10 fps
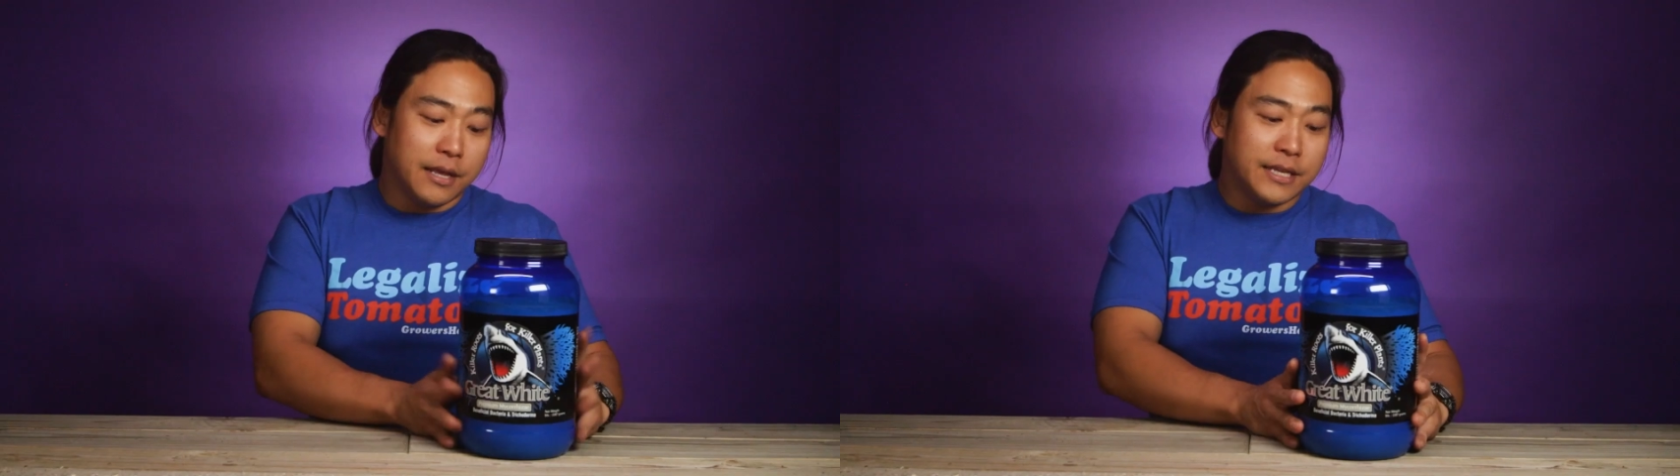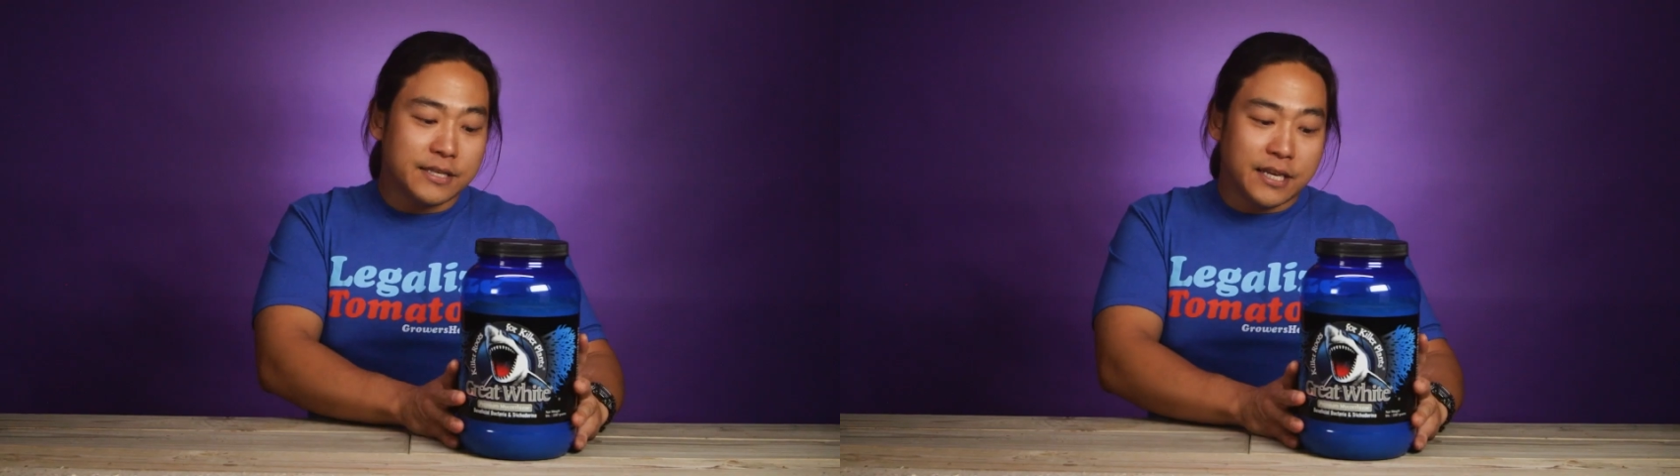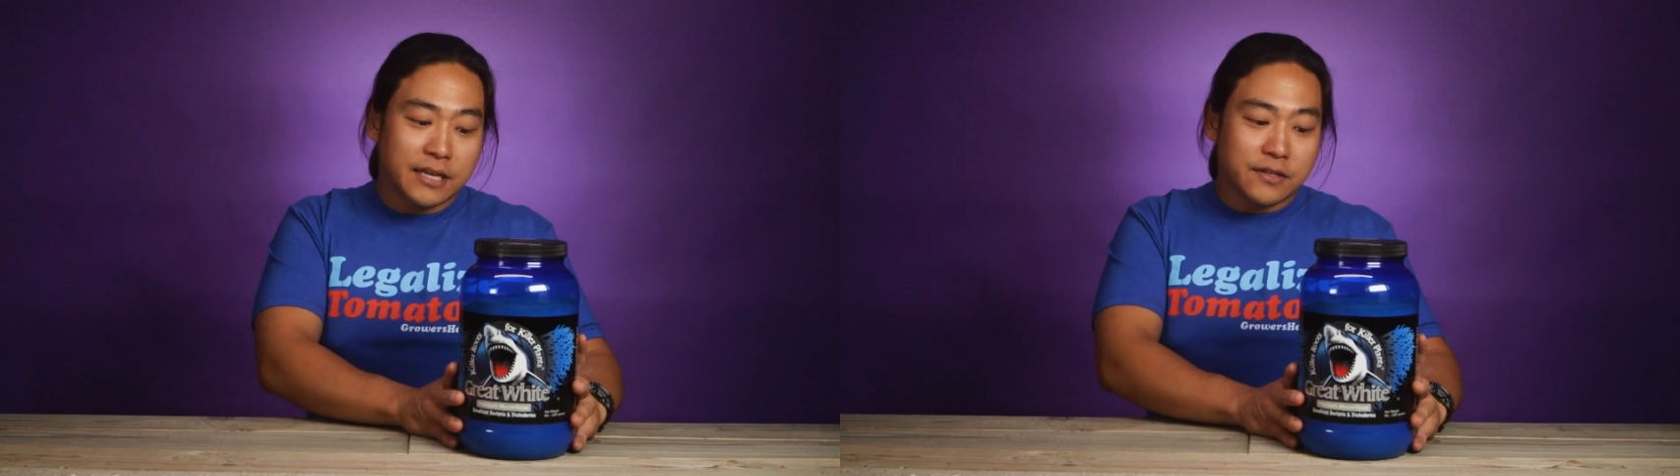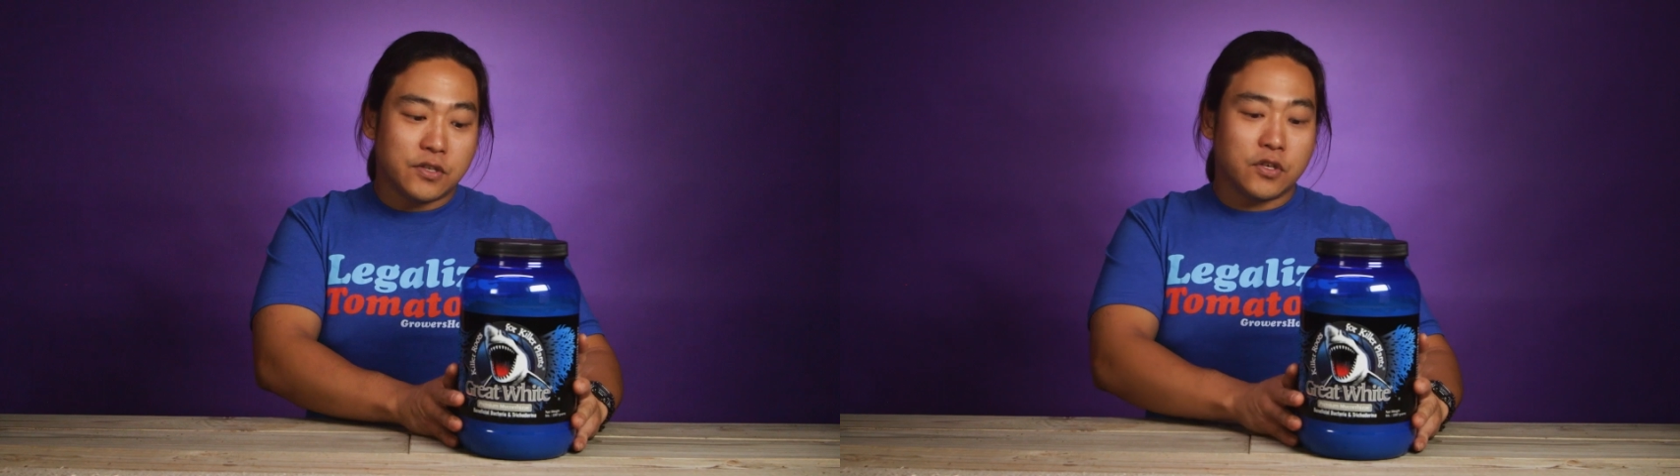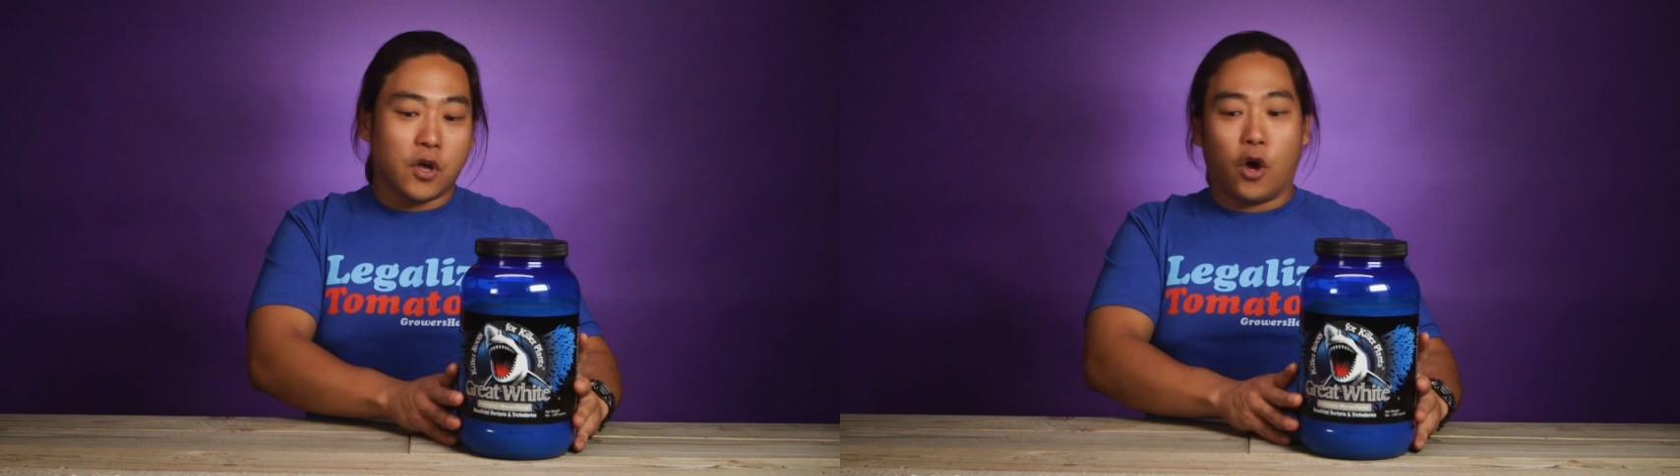this
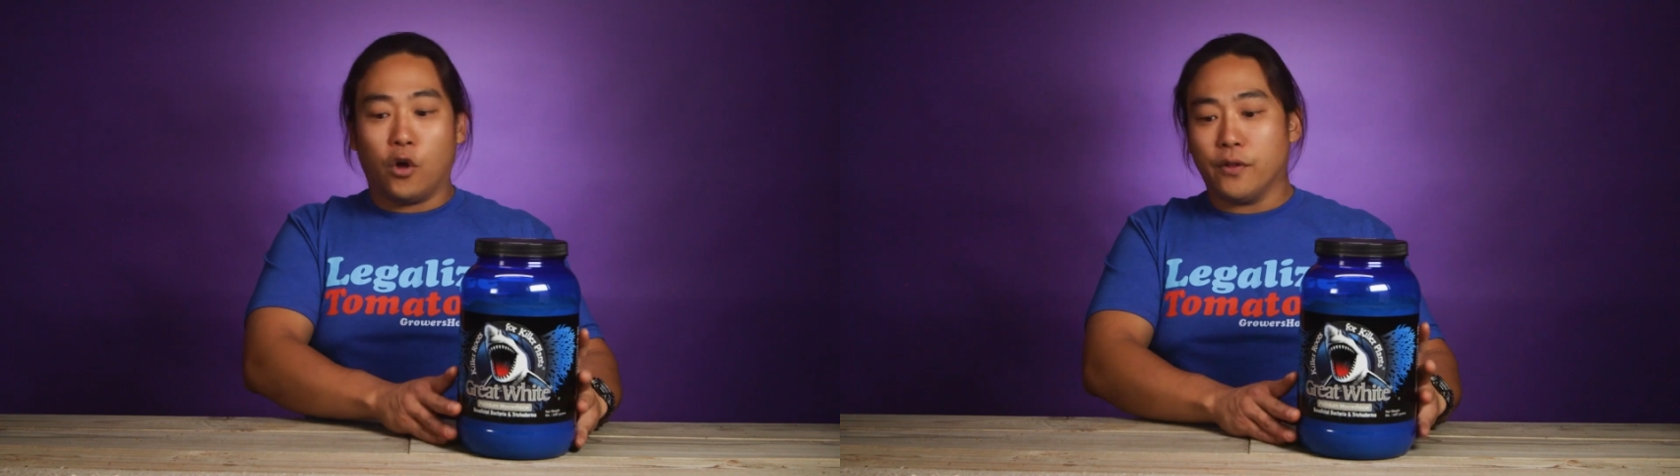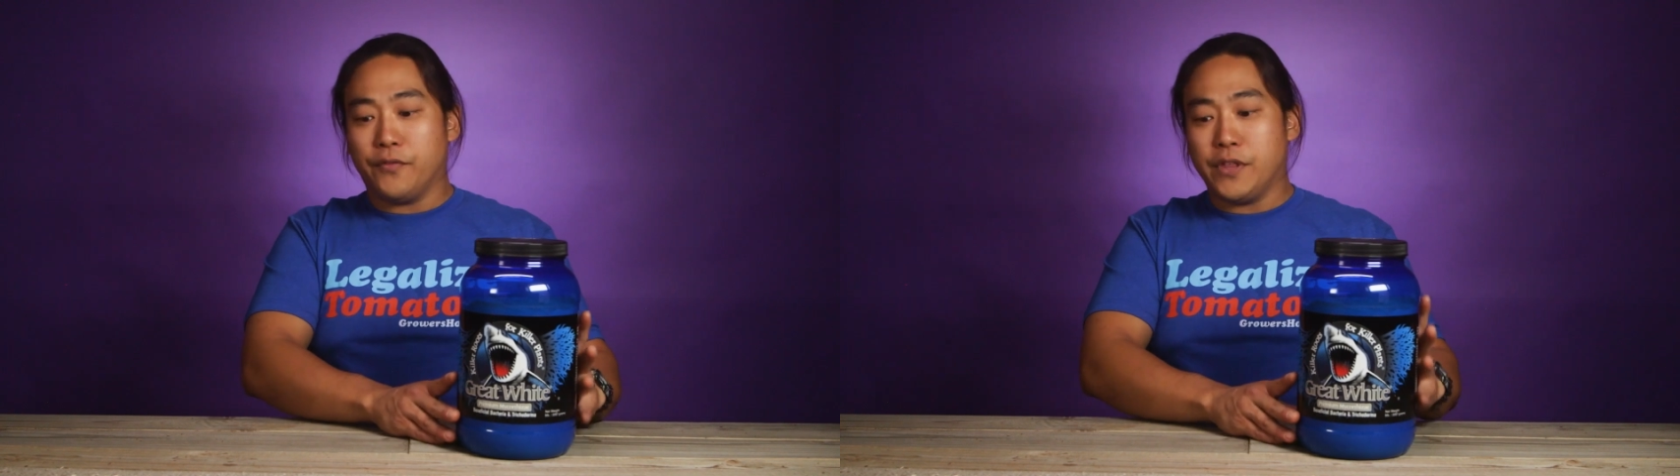hits all of